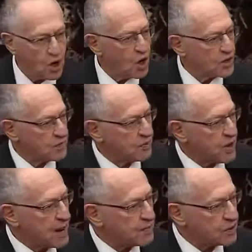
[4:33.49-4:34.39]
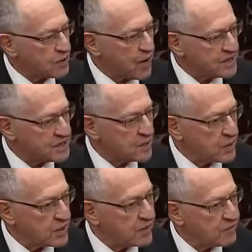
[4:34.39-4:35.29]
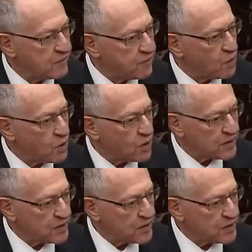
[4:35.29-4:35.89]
are the proper criteria for